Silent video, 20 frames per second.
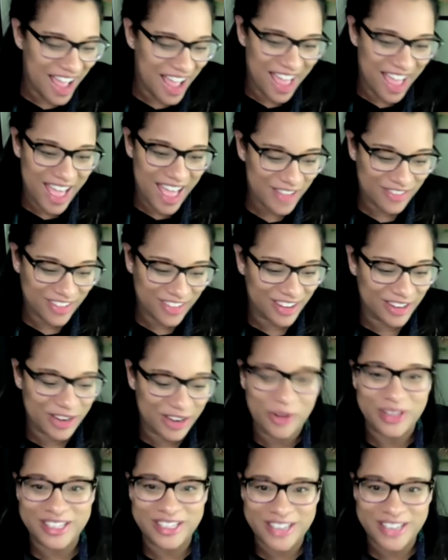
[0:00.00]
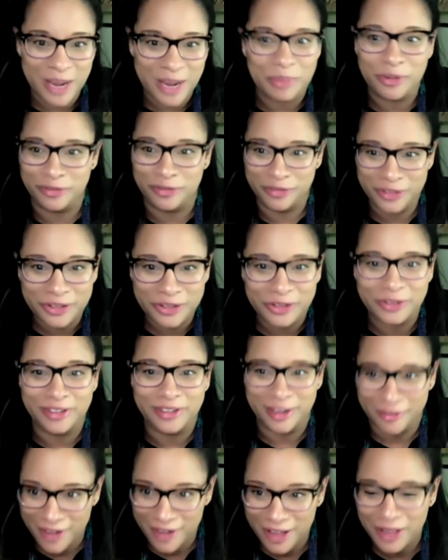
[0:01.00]
having you know a staple food
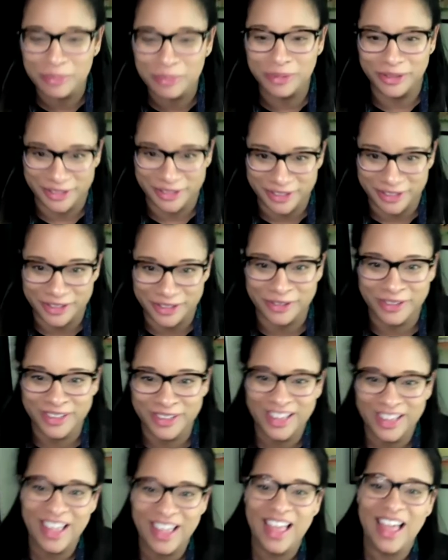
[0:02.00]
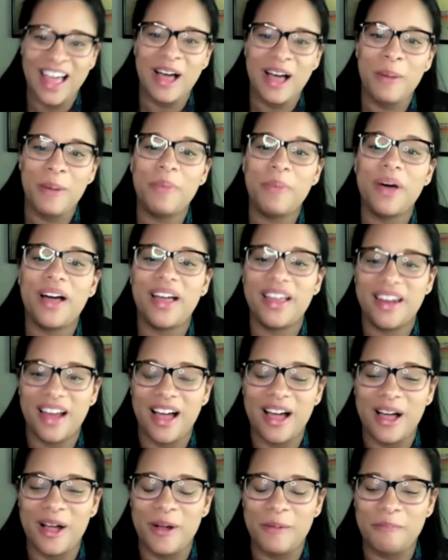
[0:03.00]
available to you but
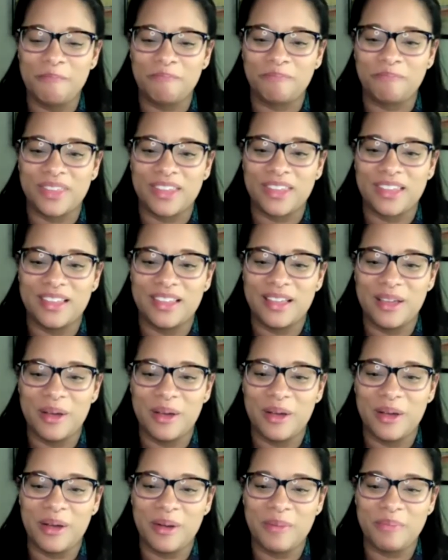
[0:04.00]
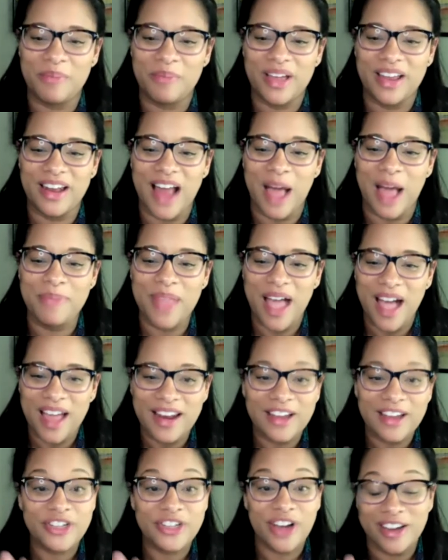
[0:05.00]
um but i'm not
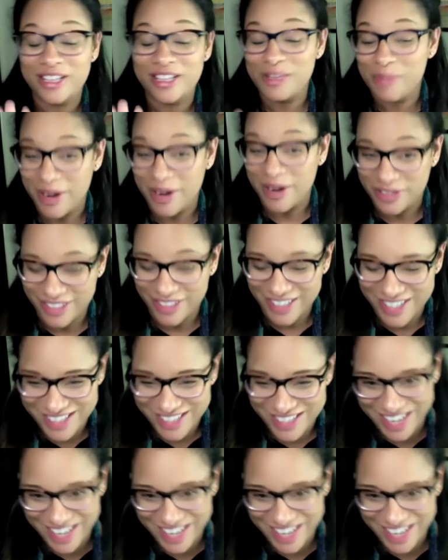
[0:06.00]
a china specialist